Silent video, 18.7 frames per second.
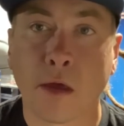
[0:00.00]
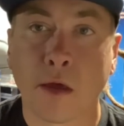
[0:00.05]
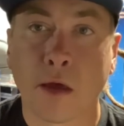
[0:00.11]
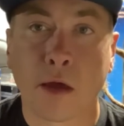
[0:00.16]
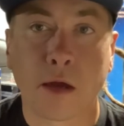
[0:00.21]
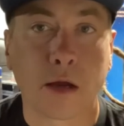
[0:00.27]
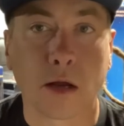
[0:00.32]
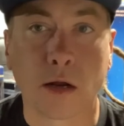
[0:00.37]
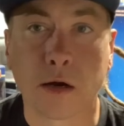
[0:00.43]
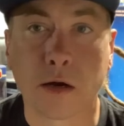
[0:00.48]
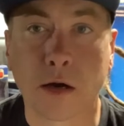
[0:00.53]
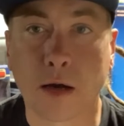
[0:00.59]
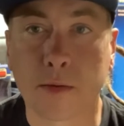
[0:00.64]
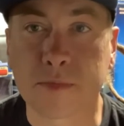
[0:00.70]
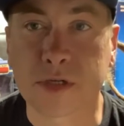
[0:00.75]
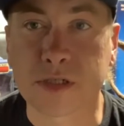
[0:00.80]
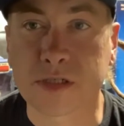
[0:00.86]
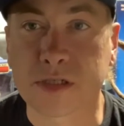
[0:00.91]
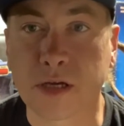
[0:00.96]
You know, I'm
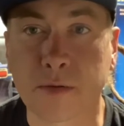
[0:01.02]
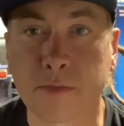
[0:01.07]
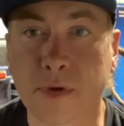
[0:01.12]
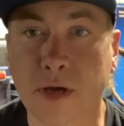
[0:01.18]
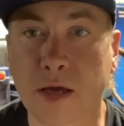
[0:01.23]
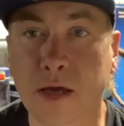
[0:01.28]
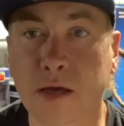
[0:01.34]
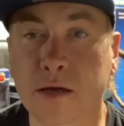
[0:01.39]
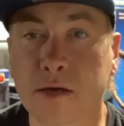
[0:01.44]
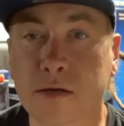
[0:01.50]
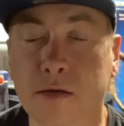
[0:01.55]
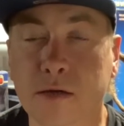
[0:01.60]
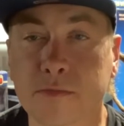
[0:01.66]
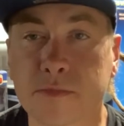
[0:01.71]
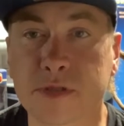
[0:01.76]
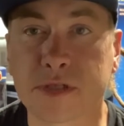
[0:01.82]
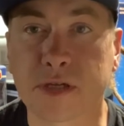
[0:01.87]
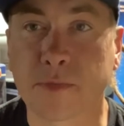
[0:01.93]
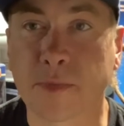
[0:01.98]
just in my
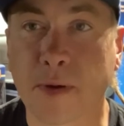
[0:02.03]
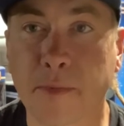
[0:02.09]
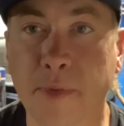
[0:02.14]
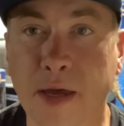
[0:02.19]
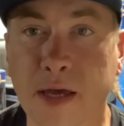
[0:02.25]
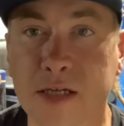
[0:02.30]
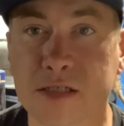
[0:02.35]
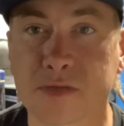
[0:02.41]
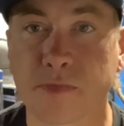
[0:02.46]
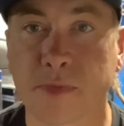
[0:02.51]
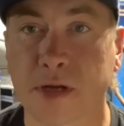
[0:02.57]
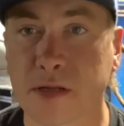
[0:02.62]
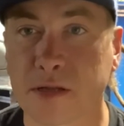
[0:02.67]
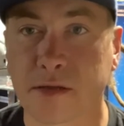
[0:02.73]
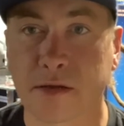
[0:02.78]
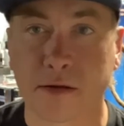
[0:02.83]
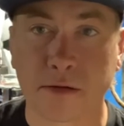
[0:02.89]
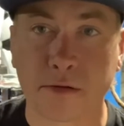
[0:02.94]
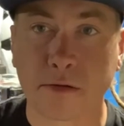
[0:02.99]
basement,
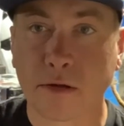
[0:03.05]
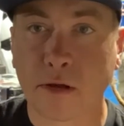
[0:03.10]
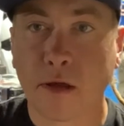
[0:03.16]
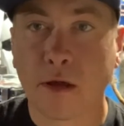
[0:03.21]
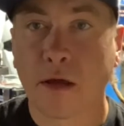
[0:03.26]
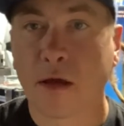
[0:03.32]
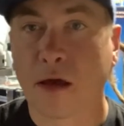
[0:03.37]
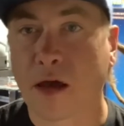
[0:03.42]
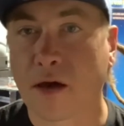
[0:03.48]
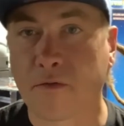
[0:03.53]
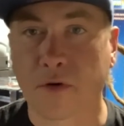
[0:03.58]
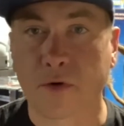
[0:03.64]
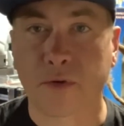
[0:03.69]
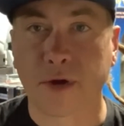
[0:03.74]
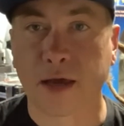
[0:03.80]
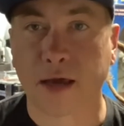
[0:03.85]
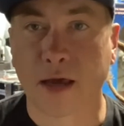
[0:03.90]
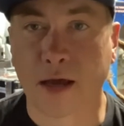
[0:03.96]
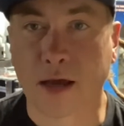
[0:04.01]
and every
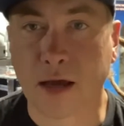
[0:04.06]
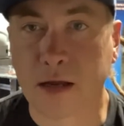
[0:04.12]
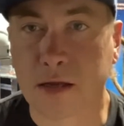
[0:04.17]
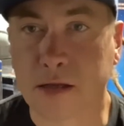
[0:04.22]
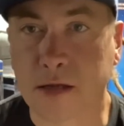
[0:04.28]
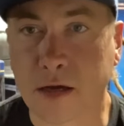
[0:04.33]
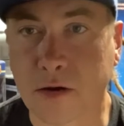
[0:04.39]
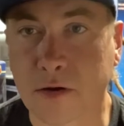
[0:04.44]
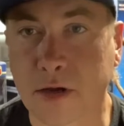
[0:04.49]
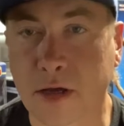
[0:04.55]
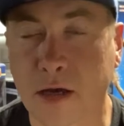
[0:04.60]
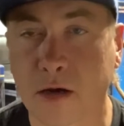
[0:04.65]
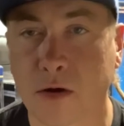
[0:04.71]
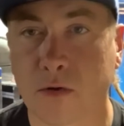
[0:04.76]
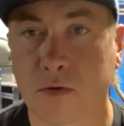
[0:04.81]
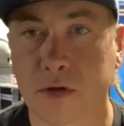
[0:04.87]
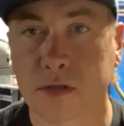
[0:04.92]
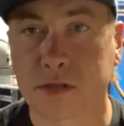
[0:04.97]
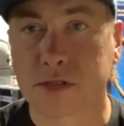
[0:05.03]
week I got to tear
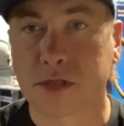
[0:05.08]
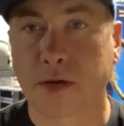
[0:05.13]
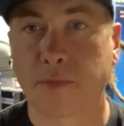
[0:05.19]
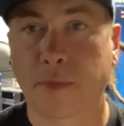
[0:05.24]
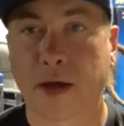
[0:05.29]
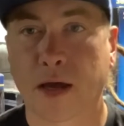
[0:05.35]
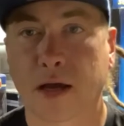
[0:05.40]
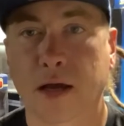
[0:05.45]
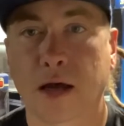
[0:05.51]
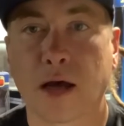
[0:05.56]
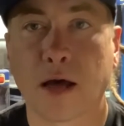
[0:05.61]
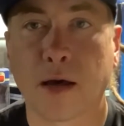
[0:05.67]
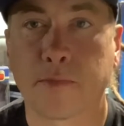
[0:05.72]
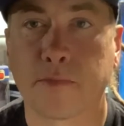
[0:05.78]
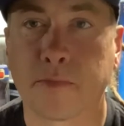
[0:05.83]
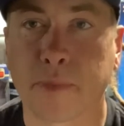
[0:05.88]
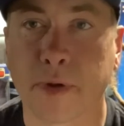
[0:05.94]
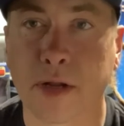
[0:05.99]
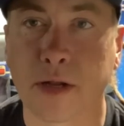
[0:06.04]
down and set back up,
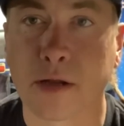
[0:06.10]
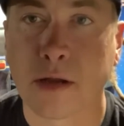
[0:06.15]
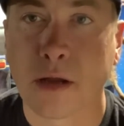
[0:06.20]
and